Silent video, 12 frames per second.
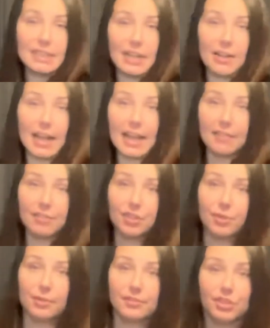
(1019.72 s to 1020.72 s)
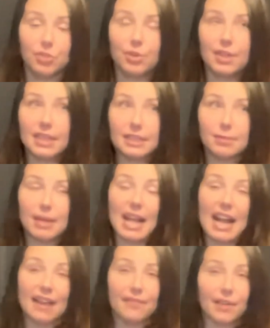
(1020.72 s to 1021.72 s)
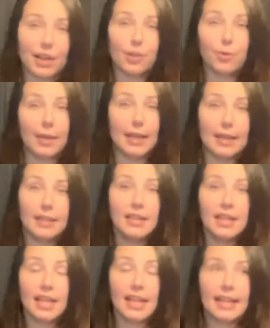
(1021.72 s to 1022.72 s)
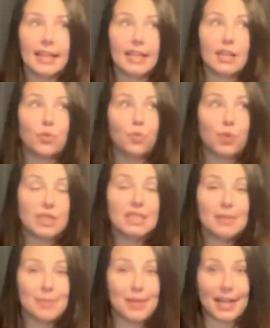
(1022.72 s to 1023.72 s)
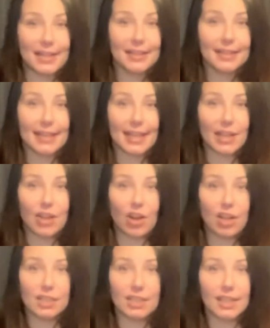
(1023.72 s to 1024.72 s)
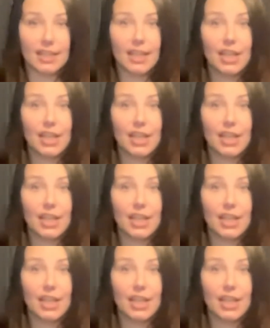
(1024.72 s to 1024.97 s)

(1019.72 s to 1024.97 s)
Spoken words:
Now, I have a thrift store that's about a half-hour away, and once a month they call it